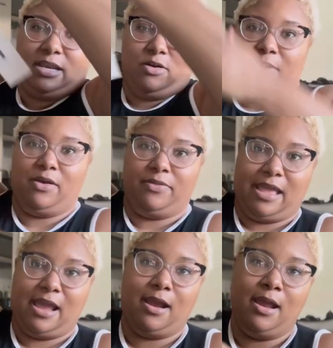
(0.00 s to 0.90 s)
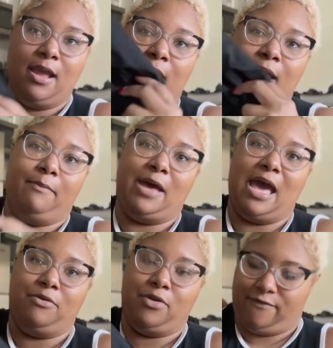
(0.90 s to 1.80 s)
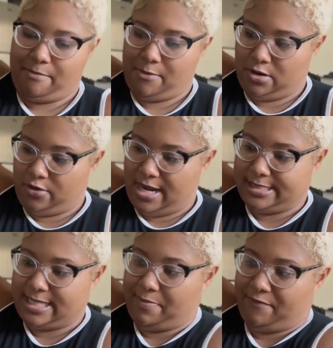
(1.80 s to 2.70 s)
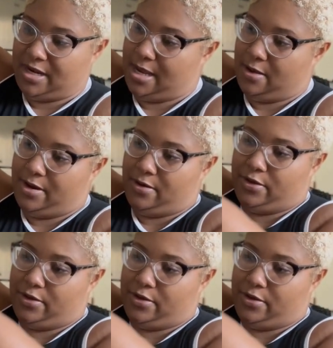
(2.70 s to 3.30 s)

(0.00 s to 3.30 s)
it'll be on there. But I don't know if I'm gonna create a separate video here on